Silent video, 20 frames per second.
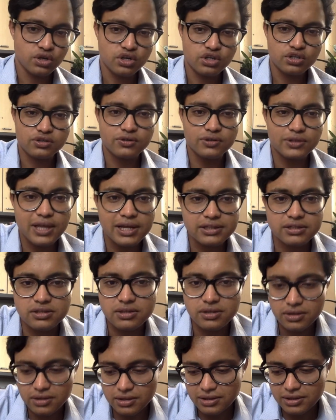So
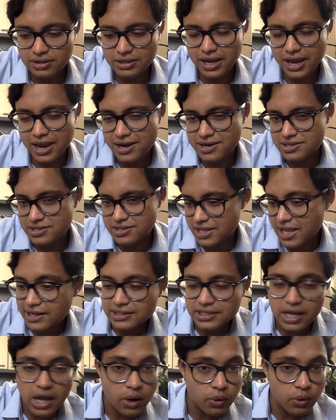that's
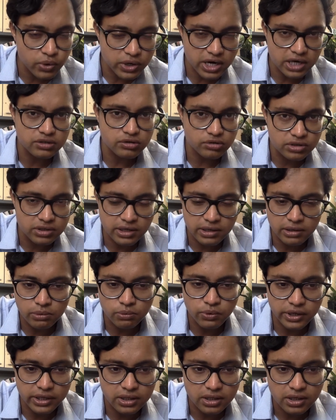how we are to deal
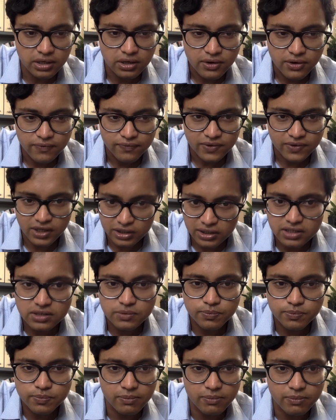with this
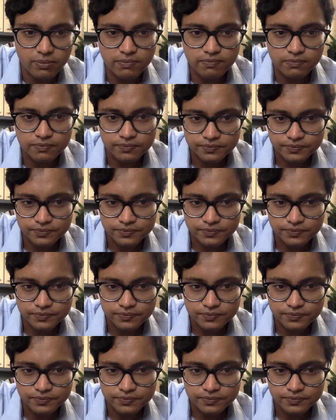problem.